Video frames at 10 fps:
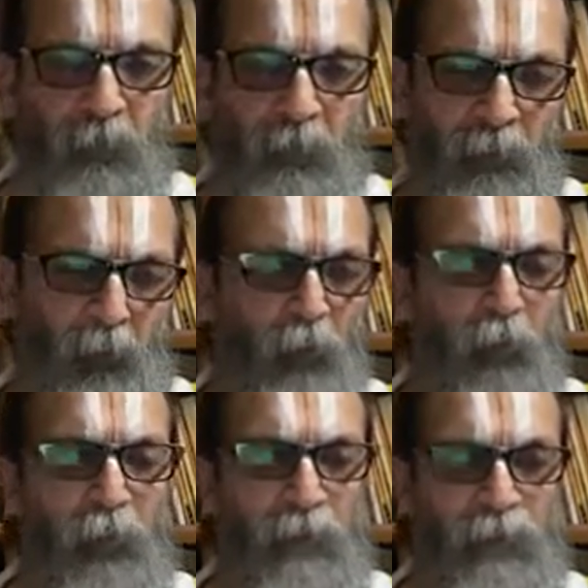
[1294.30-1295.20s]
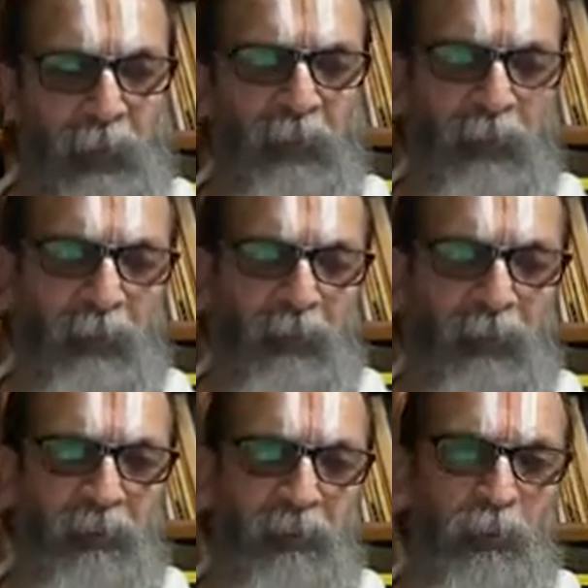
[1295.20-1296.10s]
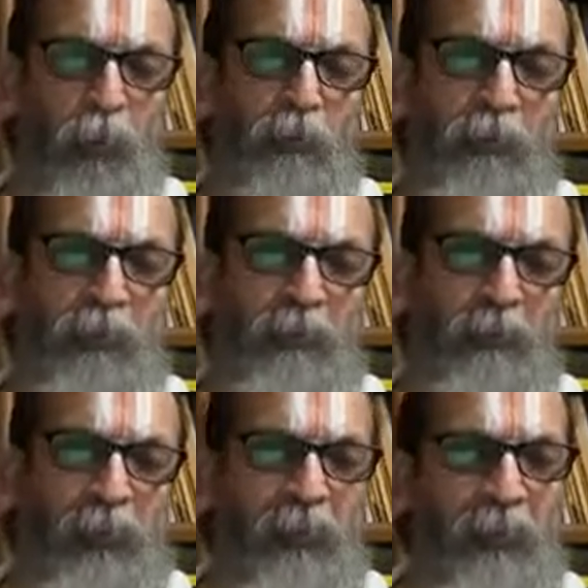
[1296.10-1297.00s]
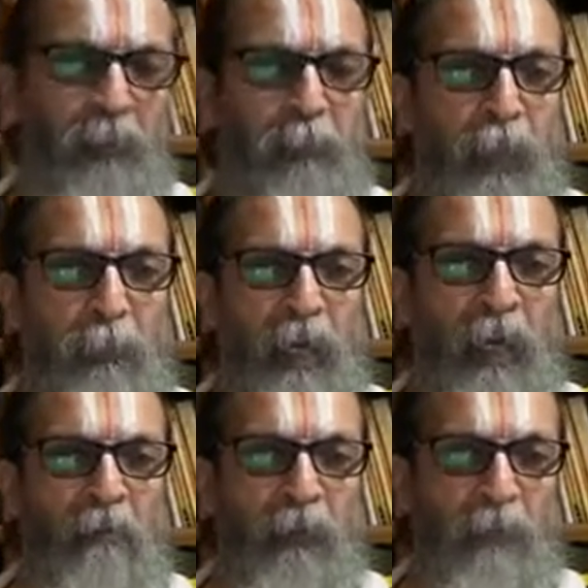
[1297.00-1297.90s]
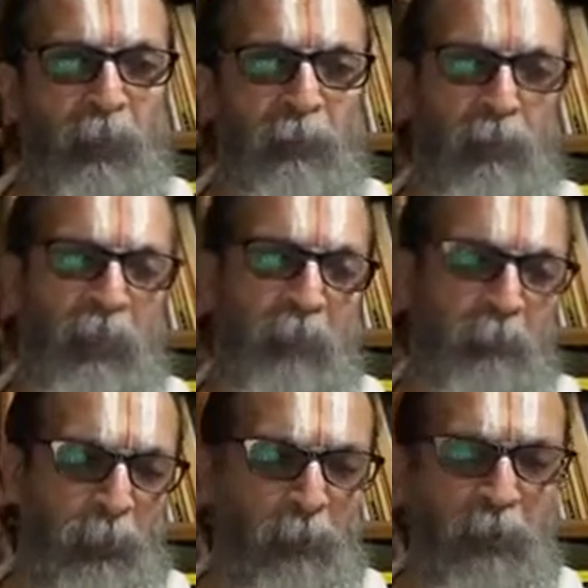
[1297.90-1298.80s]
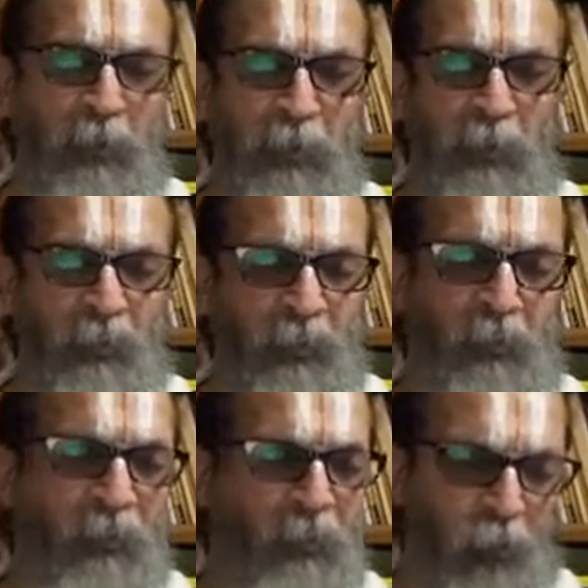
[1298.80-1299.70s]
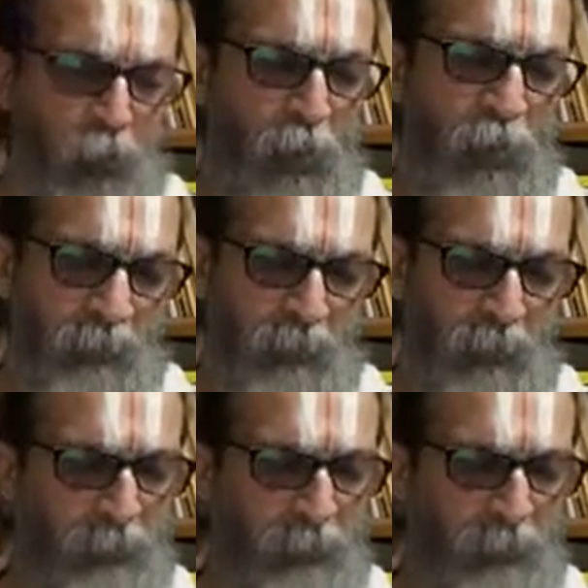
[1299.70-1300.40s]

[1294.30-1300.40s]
It is told in the Shastras that there could be defects like Brahma, Vipralipsa, Pramada, Ashakti and so on.